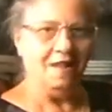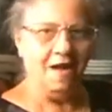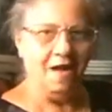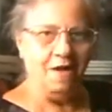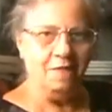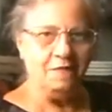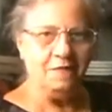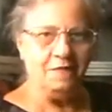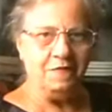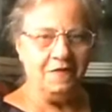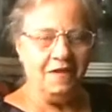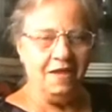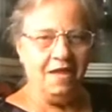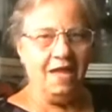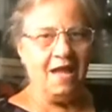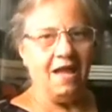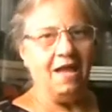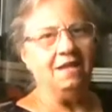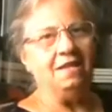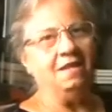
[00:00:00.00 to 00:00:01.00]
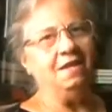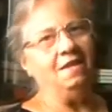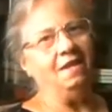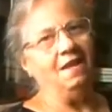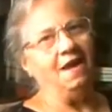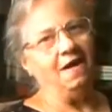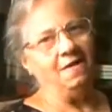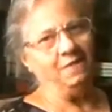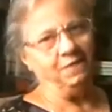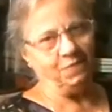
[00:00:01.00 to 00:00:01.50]
laugh, and he
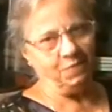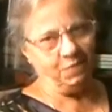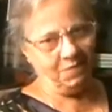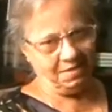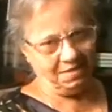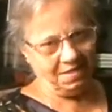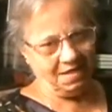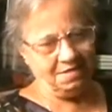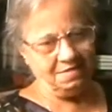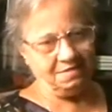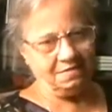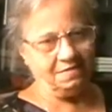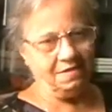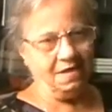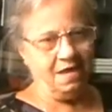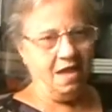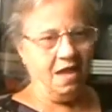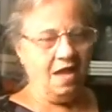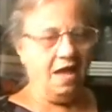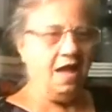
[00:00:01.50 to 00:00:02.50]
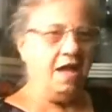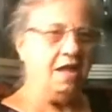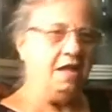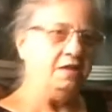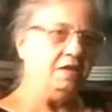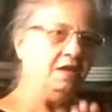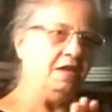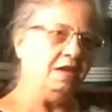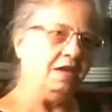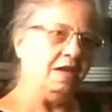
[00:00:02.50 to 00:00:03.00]
laughed with us.
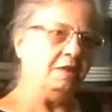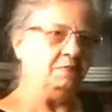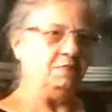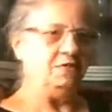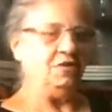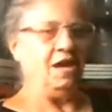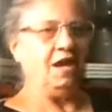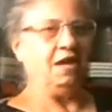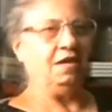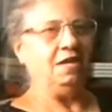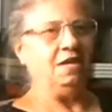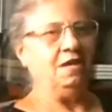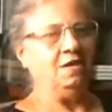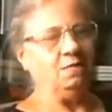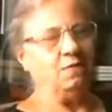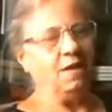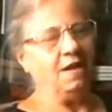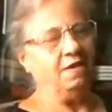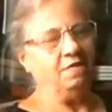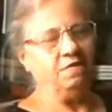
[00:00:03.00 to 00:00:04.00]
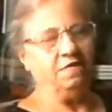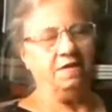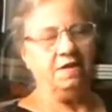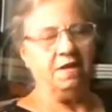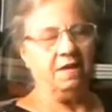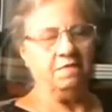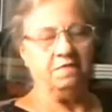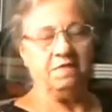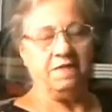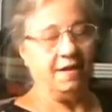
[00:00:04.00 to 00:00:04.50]
And he kept Jackie in
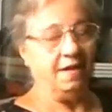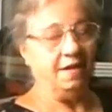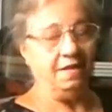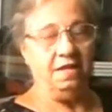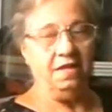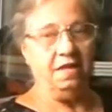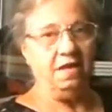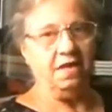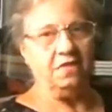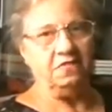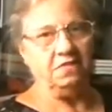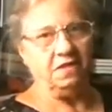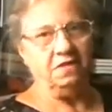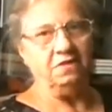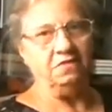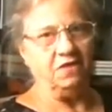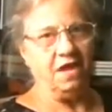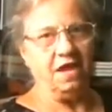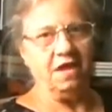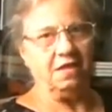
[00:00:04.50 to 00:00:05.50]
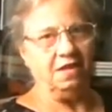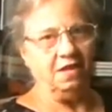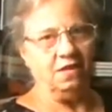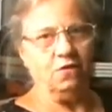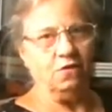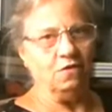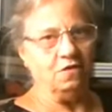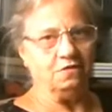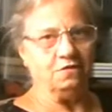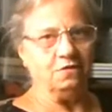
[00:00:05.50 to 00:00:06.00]
Whitefield, and finally I think Jackie
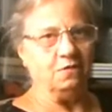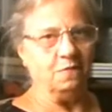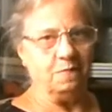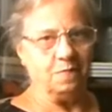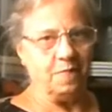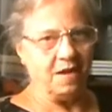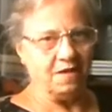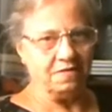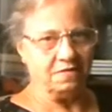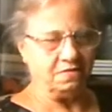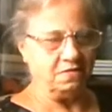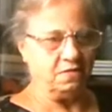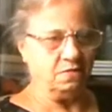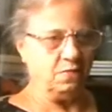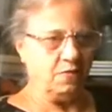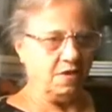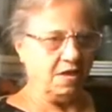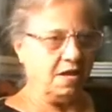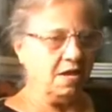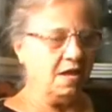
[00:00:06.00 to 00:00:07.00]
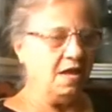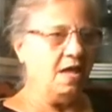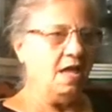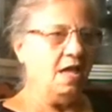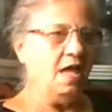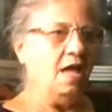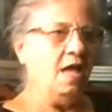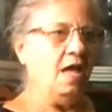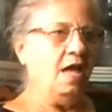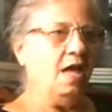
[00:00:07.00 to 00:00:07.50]
also passed away.
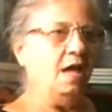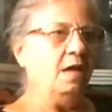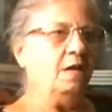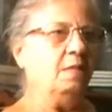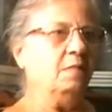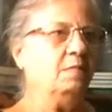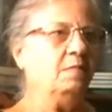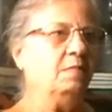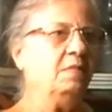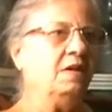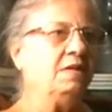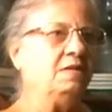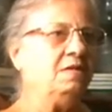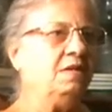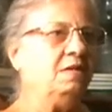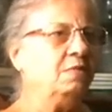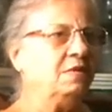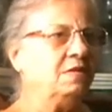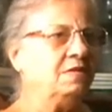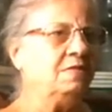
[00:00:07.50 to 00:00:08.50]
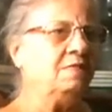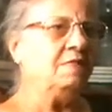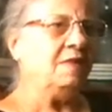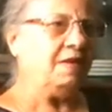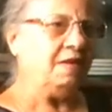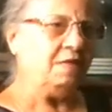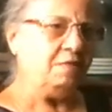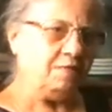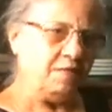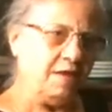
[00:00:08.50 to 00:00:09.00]
But he was a
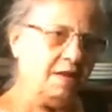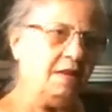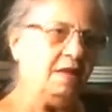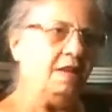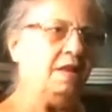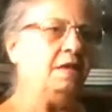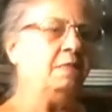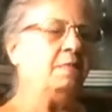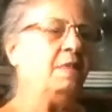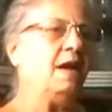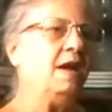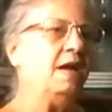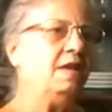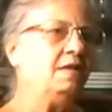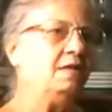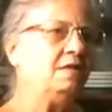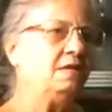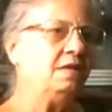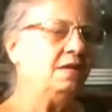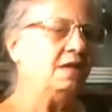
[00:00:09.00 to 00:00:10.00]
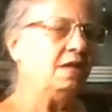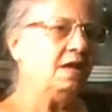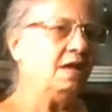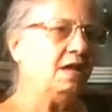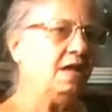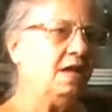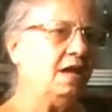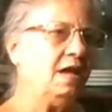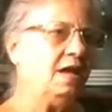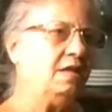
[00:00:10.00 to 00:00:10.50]
very friendly man,
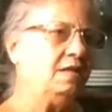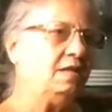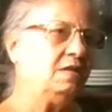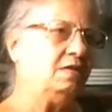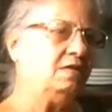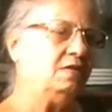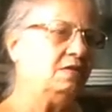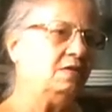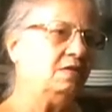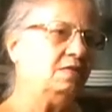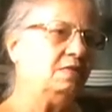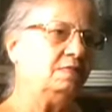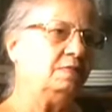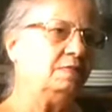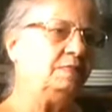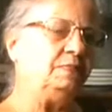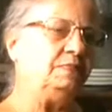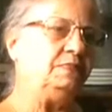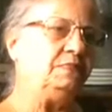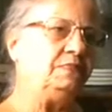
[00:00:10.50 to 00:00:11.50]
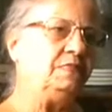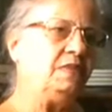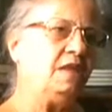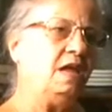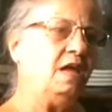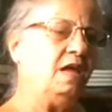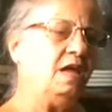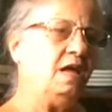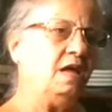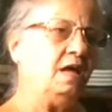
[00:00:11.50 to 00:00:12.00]
and
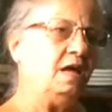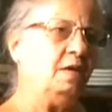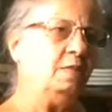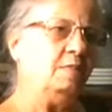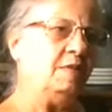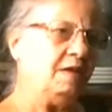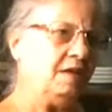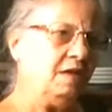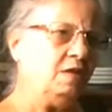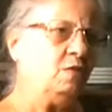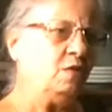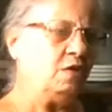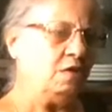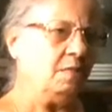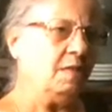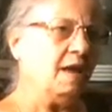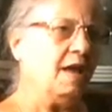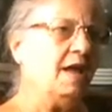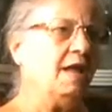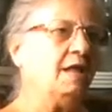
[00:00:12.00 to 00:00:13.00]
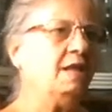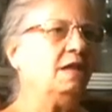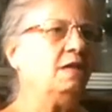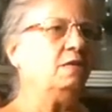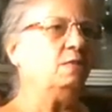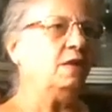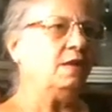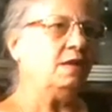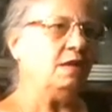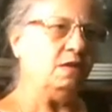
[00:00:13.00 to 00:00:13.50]
a very good man.
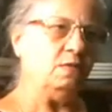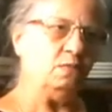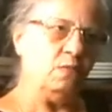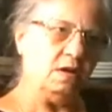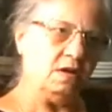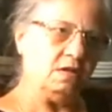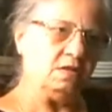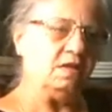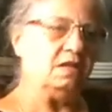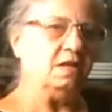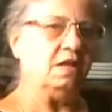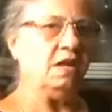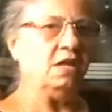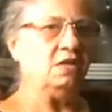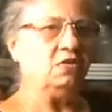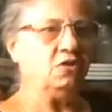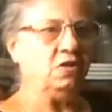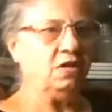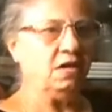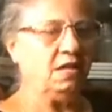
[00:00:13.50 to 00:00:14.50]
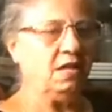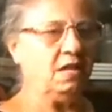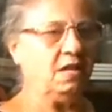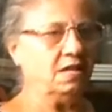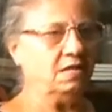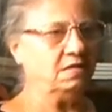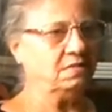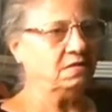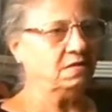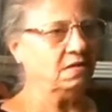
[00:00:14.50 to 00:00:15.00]
And when he worked in HAL
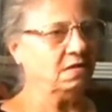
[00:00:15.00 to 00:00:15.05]
as